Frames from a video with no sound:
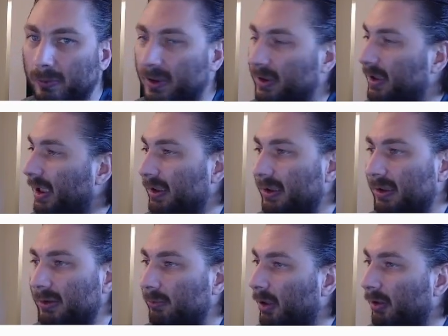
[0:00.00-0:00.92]
Text,
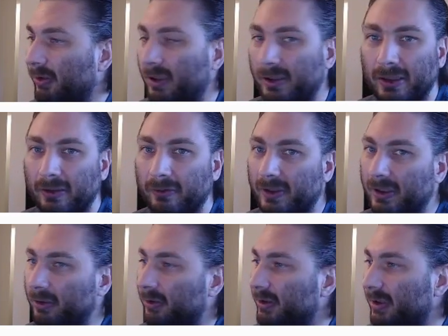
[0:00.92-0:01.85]
all this stuff
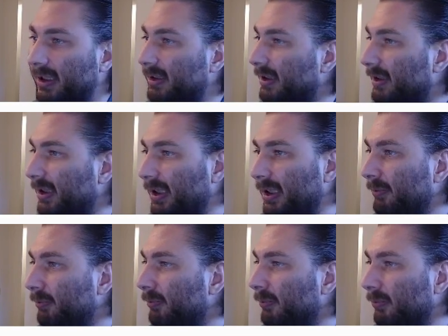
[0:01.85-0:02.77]
still stays the
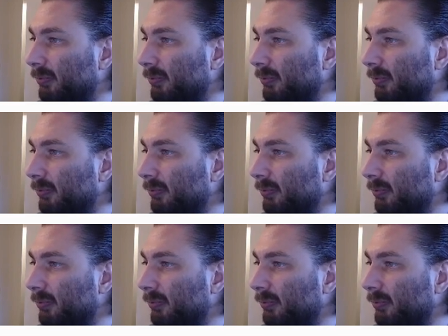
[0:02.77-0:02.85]
same.